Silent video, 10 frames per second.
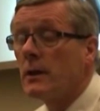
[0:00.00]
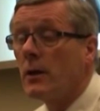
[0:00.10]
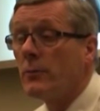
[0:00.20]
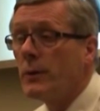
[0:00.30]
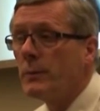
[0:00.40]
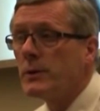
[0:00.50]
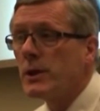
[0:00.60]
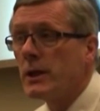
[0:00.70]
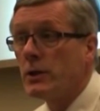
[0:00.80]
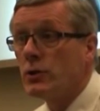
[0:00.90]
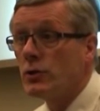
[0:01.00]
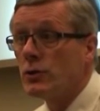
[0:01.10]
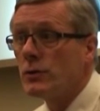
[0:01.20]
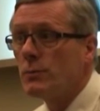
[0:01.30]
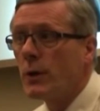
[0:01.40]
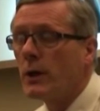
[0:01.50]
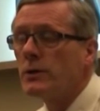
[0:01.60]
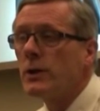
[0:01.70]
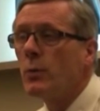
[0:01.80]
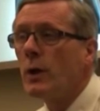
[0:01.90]
A lot of people take it just
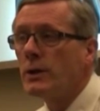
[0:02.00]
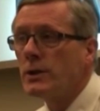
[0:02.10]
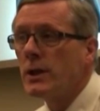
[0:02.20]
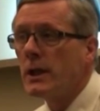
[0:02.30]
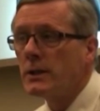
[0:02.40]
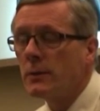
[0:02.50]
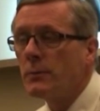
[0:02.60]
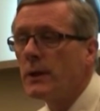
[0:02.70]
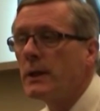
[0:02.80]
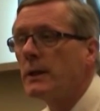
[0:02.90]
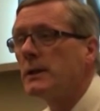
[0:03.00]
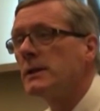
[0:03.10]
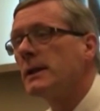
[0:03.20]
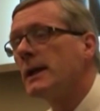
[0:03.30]
because they want to take something that is an